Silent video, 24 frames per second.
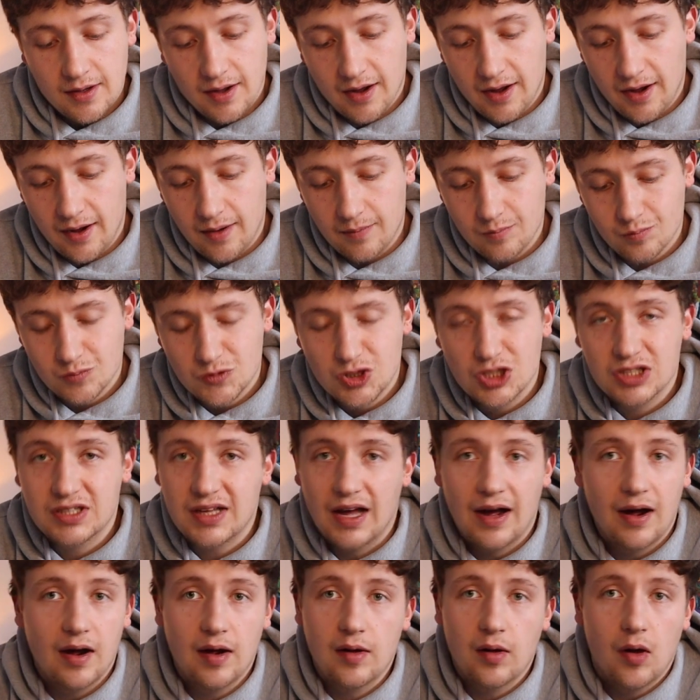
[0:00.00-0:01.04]

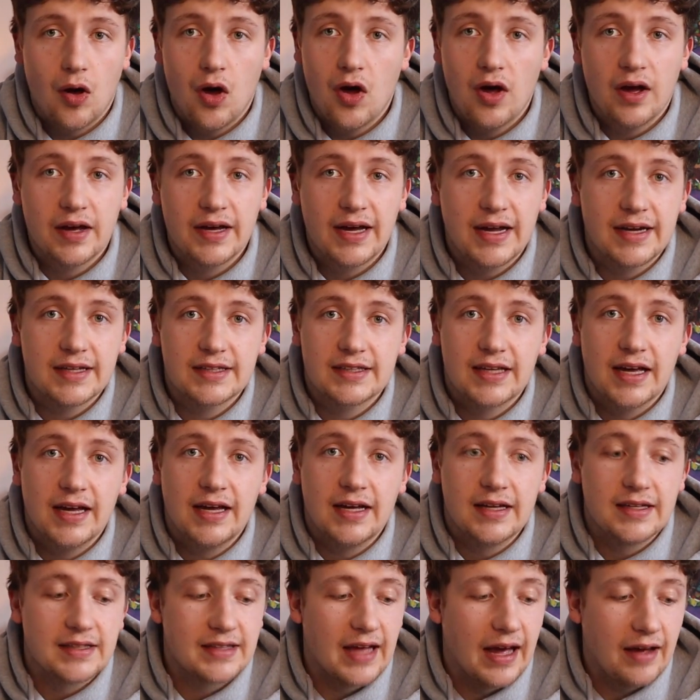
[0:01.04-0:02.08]
All I gotta
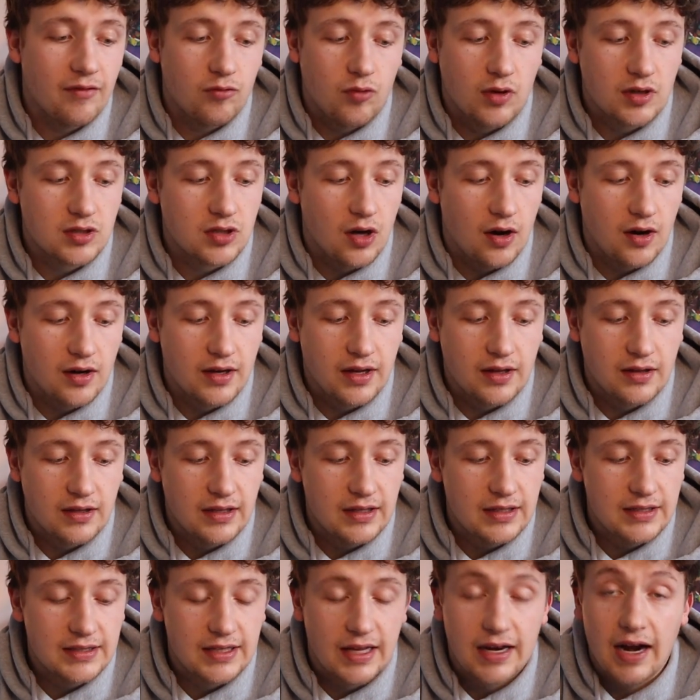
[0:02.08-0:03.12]
say is I've worked hard on
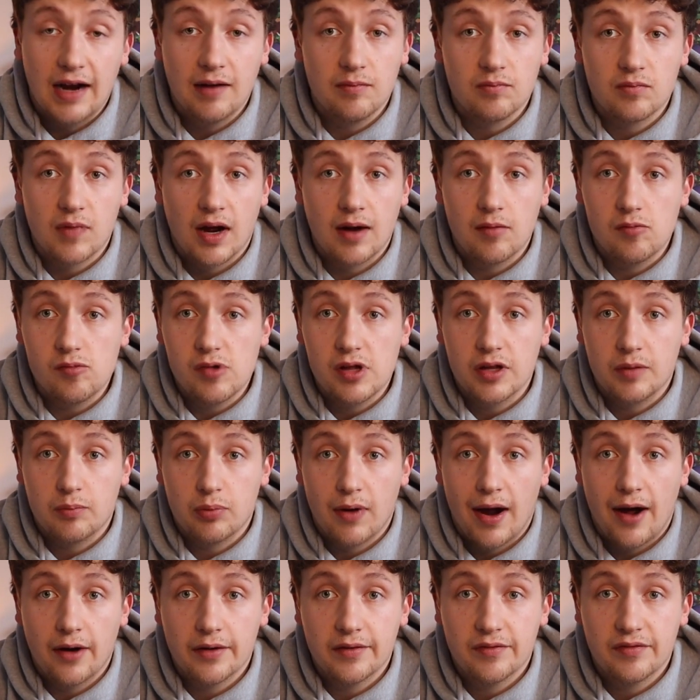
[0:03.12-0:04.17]
these, and I'm really
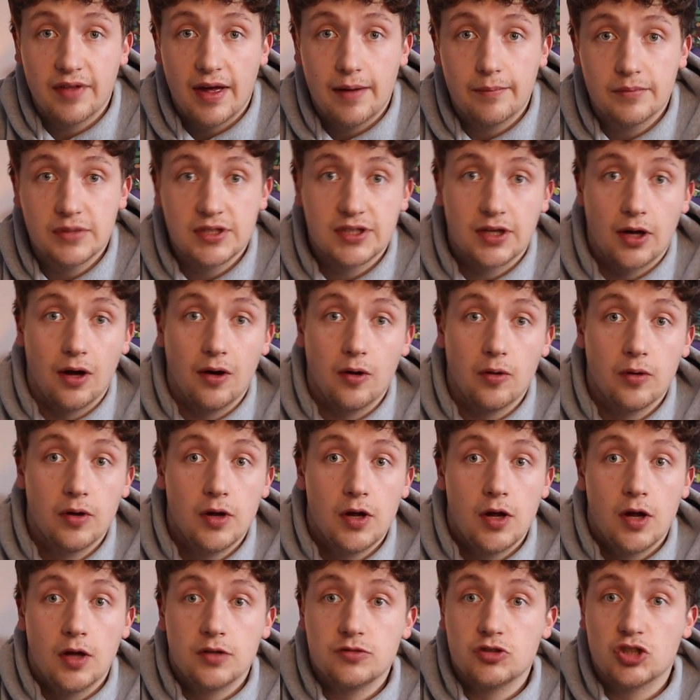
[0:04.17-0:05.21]
proud of them. So
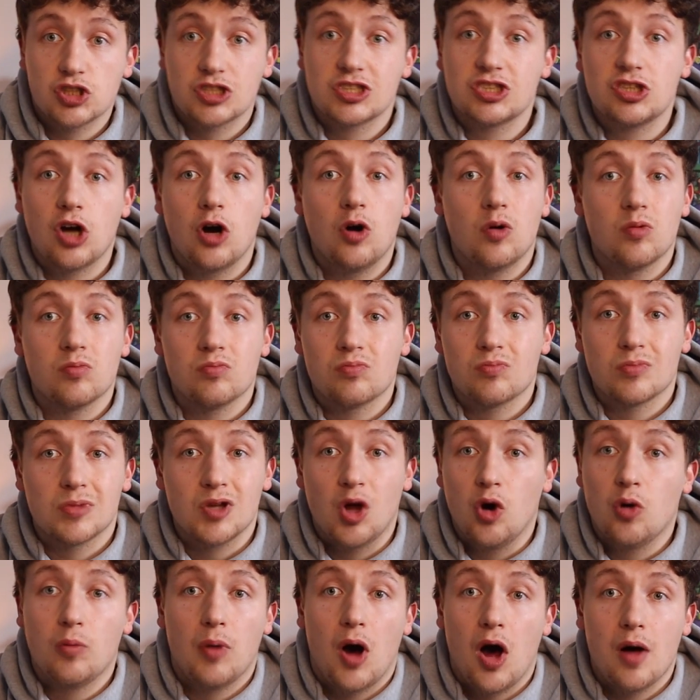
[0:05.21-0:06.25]
just don't
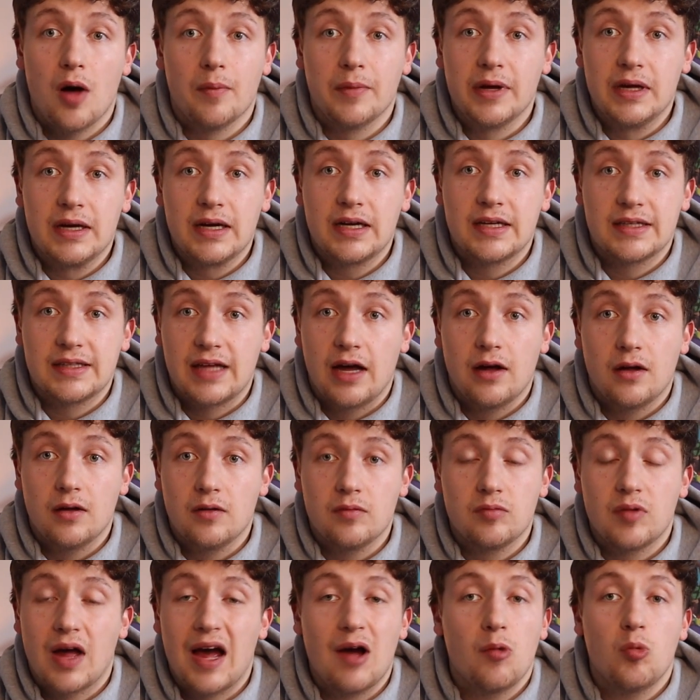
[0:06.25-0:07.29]
lowball me, because
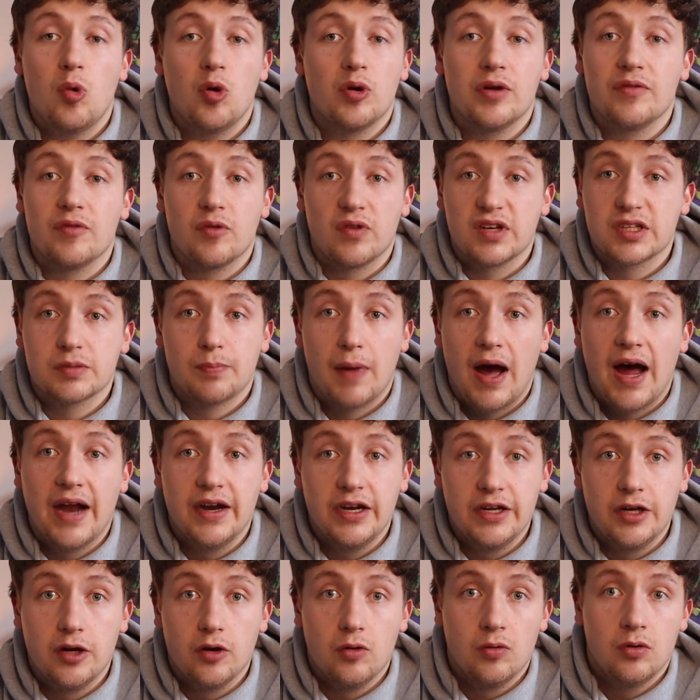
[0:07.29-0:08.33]
I won't even respond
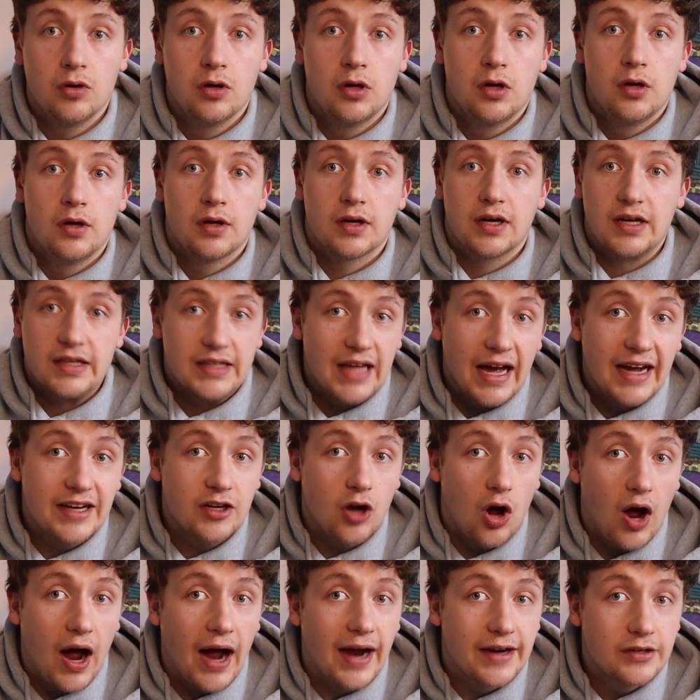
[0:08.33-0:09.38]
to you, because I
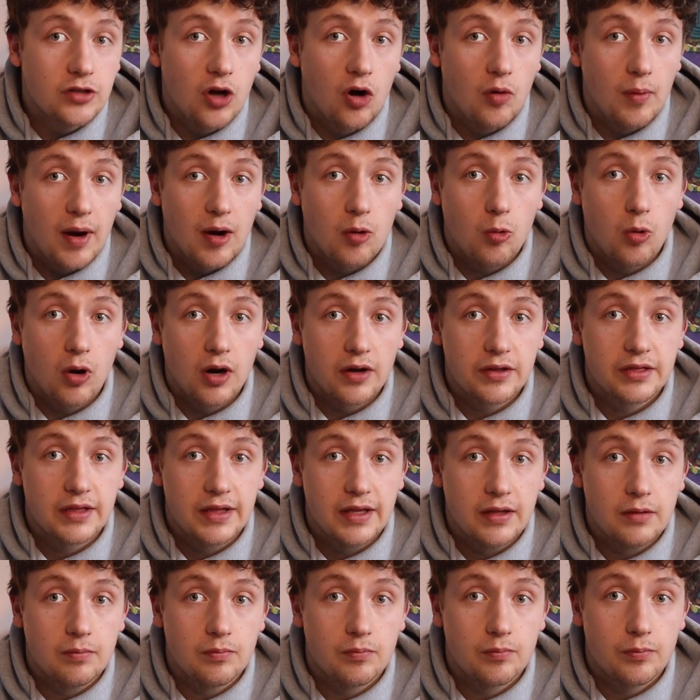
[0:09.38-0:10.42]
know my worth
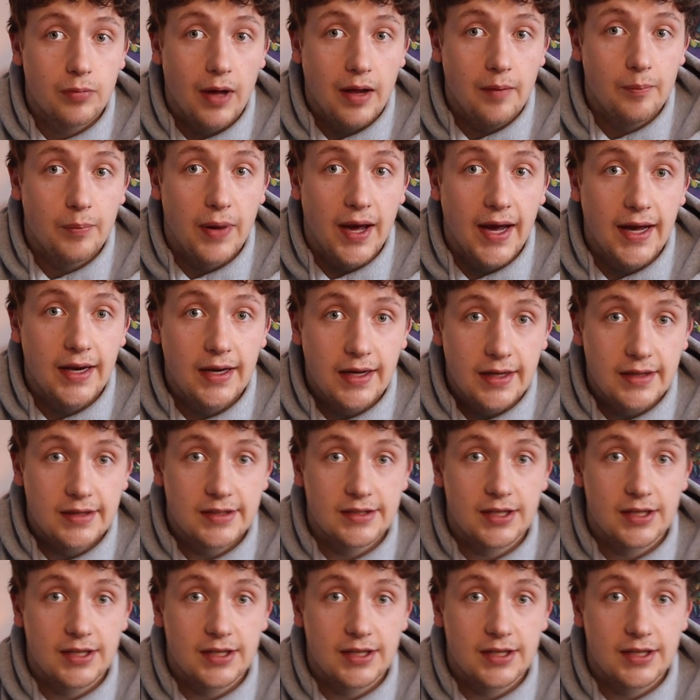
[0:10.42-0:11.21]
in painting.